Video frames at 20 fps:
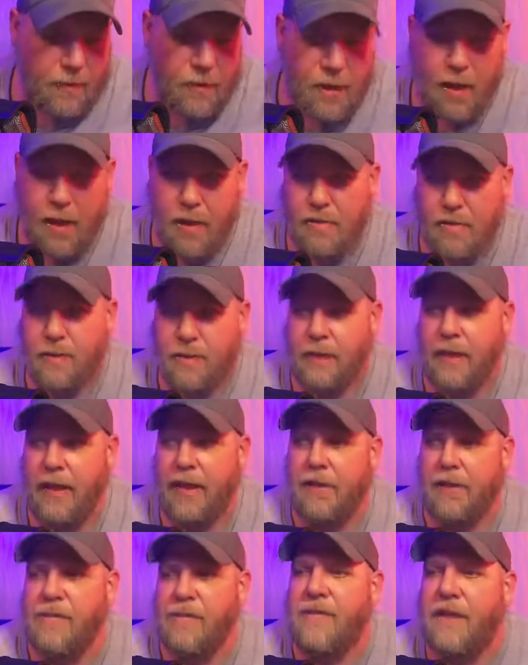let's play
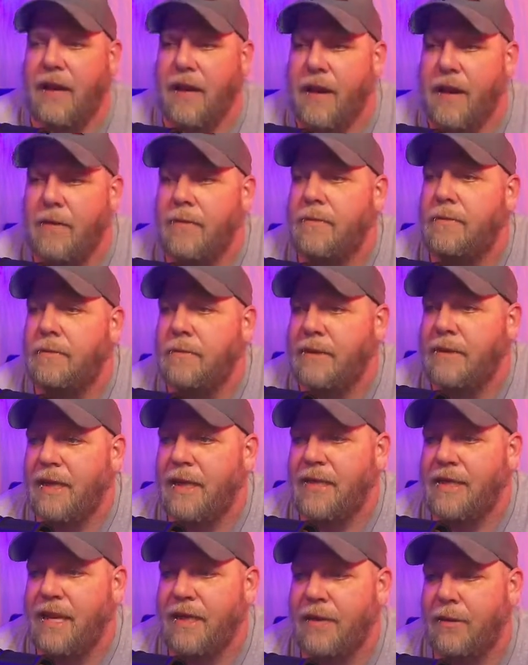a little video.
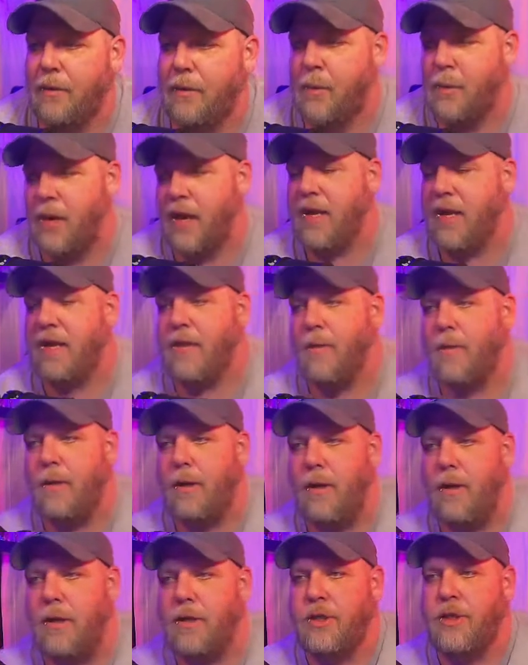Like take a little break in the
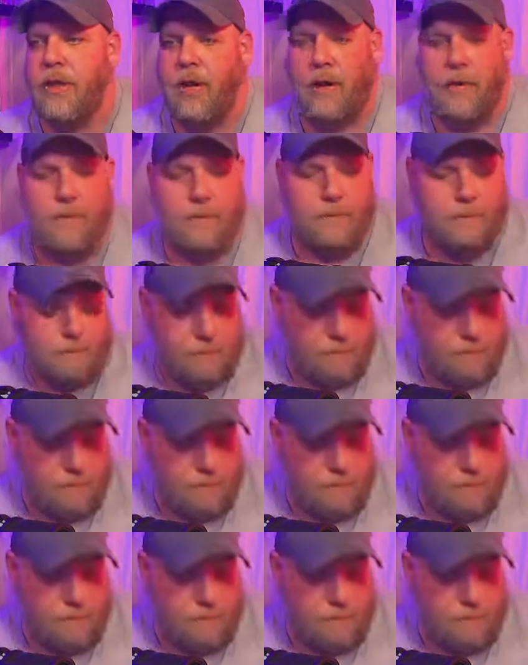middle of the show.